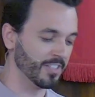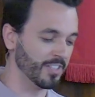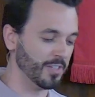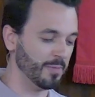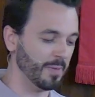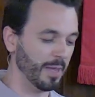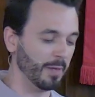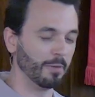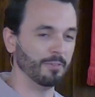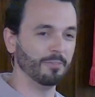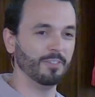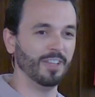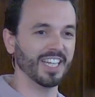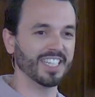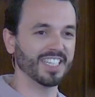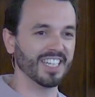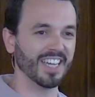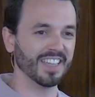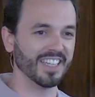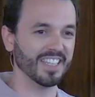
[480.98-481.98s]
you may
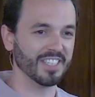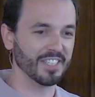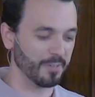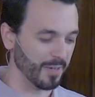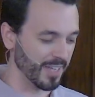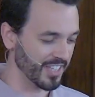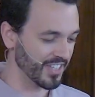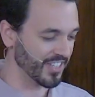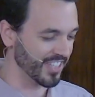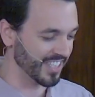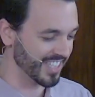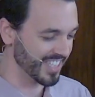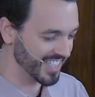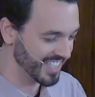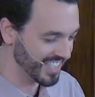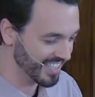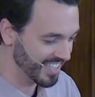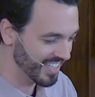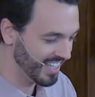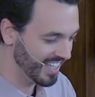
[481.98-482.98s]
reflect on these
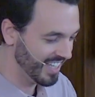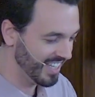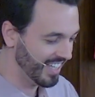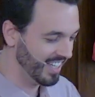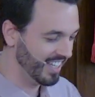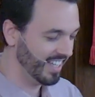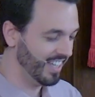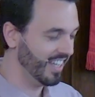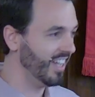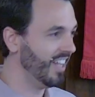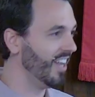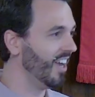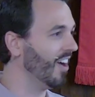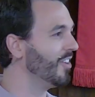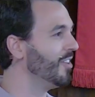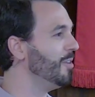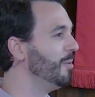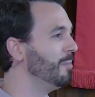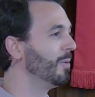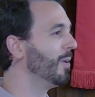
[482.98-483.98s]
questions. Are
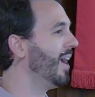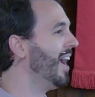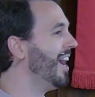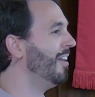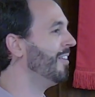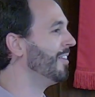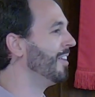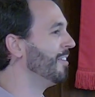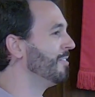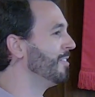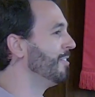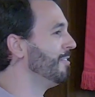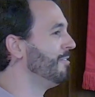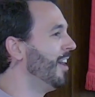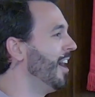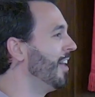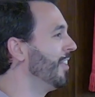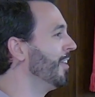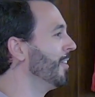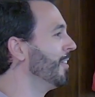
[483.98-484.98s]
you proud of the
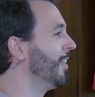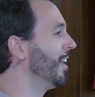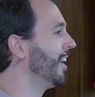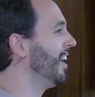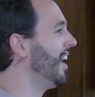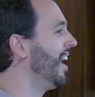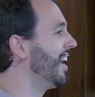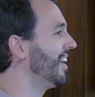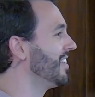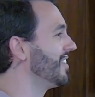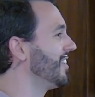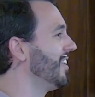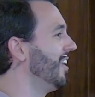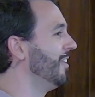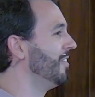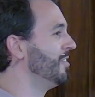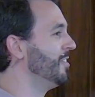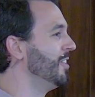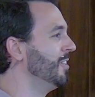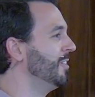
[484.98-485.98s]
father that God has
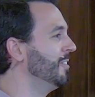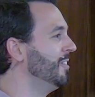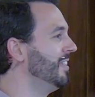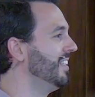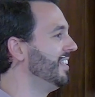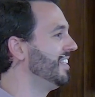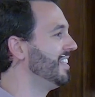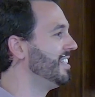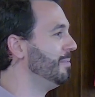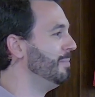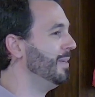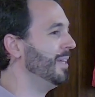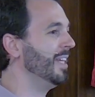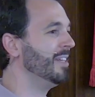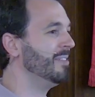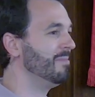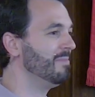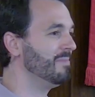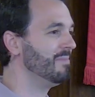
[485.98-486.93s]
called you to be?